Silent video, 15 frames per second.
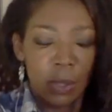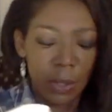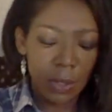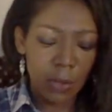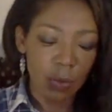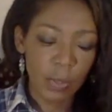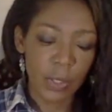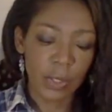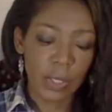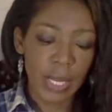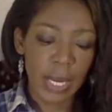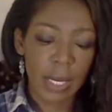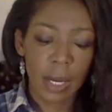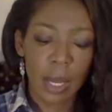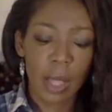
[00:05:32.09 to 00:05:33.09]
This feels
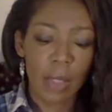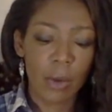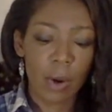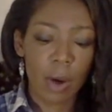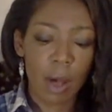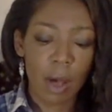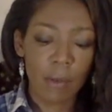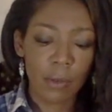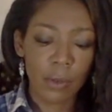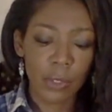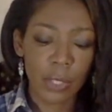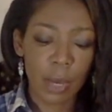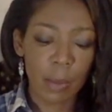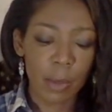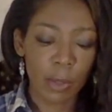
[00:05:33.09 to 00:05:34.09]
like other offers
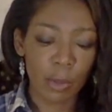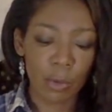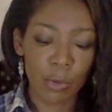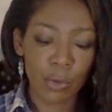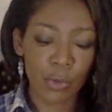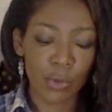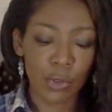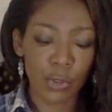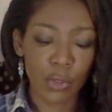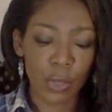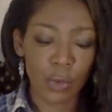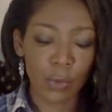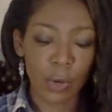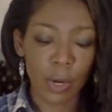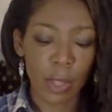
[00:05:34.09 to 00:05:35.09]
coming through,
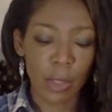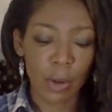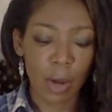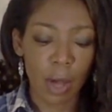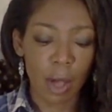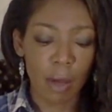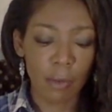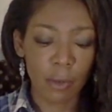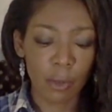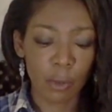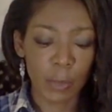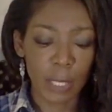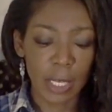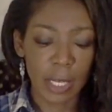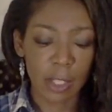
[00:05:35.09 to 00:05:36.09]
searching for other offers
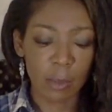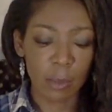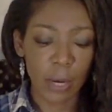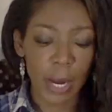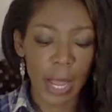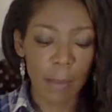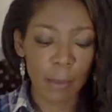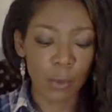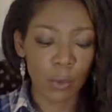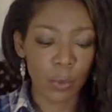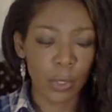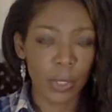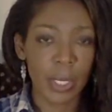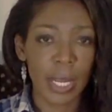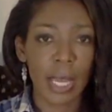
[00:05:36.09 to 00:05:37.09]
because perhaps you
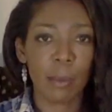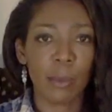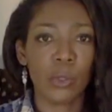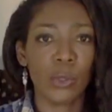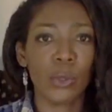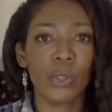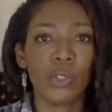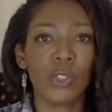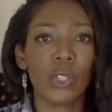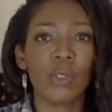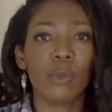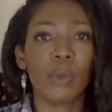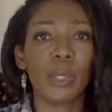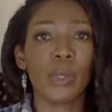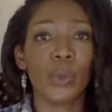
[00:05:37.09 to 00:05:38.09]
weren't able to
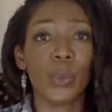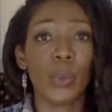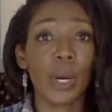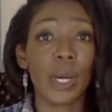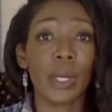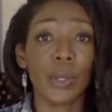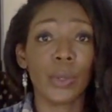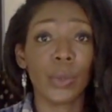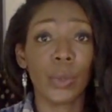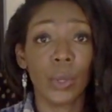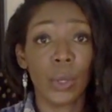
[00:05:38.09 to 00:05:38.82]
achieve what you wanted,